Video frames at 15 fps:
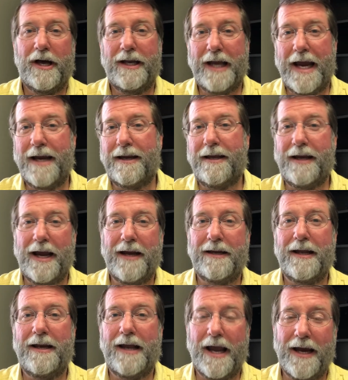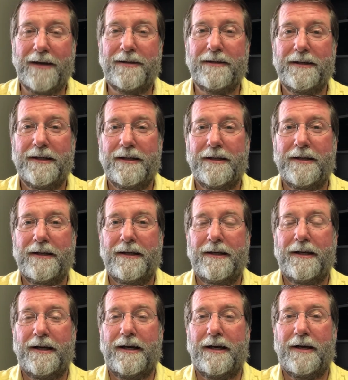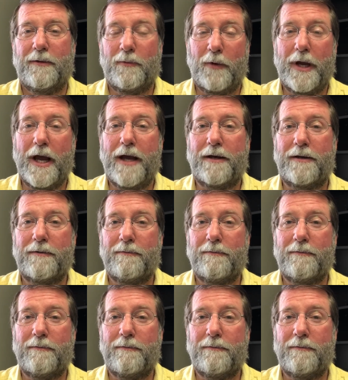and ate and ate and ate. And we ate